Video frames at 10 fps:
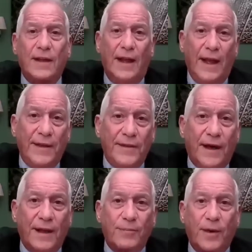and
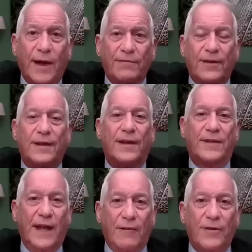nonprofit, and
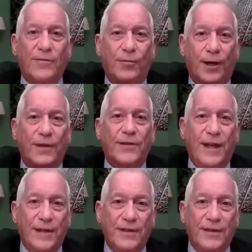that was what they